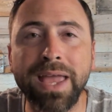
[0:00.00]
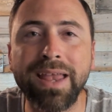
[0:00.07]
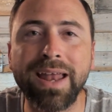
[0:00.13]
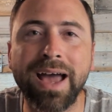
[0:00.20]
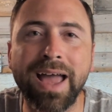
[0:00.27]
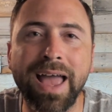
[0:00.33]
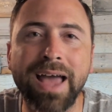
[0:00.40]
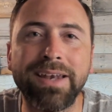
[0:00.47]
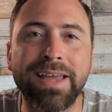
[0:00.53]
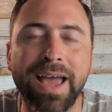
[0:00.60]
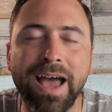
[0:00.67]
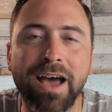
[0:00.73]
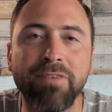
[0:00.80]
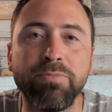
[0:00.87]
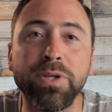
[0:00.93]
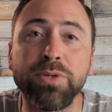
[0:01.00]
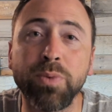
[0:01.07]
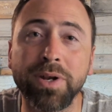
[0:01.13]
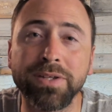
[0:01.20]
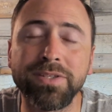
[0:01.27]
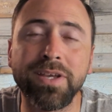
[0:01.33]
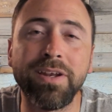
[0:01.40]
I had to have between a
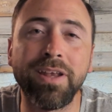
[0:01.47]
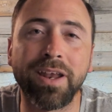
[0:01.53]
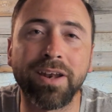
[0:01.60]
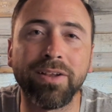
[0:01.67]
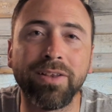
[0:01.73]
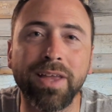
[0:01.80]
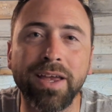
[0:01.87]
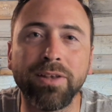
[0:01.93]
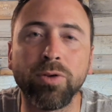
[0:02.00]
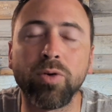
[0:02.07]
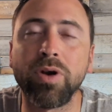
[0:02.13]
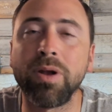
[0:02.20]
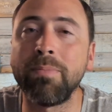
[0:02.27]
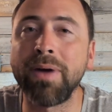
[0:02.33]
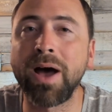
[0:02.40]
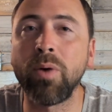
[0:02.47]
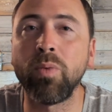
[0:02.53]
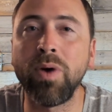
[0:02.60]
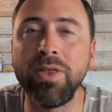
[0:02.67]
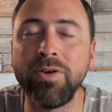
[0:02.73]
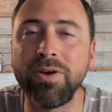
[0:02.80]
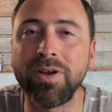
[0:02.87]
tenant and a landlord about
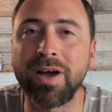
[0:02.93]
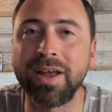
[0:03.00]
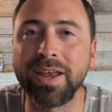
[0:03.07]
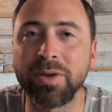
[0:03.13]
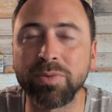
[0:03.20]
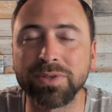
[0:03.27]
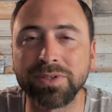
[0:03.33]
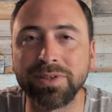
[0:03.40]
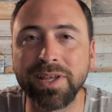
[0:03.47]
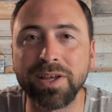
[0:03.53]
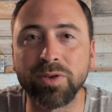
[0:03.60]
whether or not it was legal